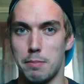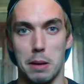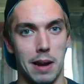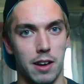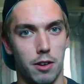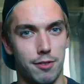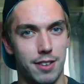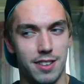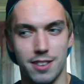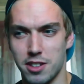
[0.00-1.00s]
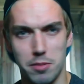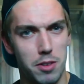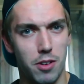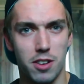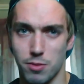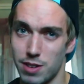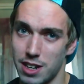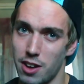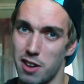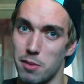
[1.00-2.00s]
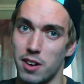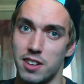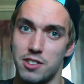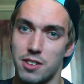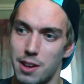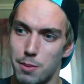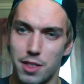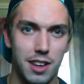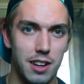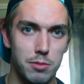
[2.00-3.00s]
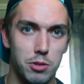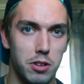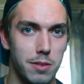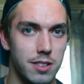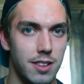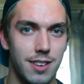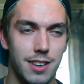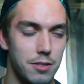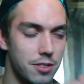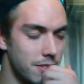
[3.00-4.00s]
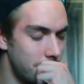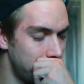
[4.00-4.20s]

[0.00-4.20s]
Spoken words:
Big black coffee. Some of you guys are really dirty-minded. You keep thinking I'm talking about something else.